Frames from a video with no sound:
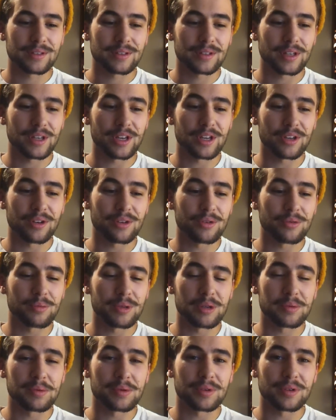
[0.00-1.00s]
getting new
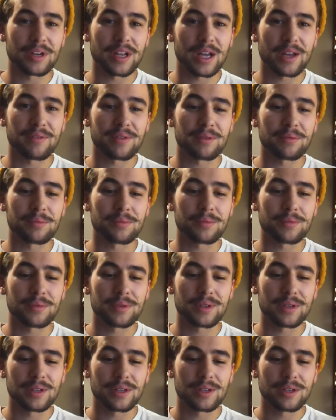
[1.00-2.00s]
people and having
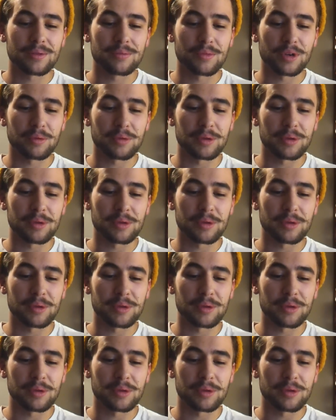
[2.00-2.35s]
more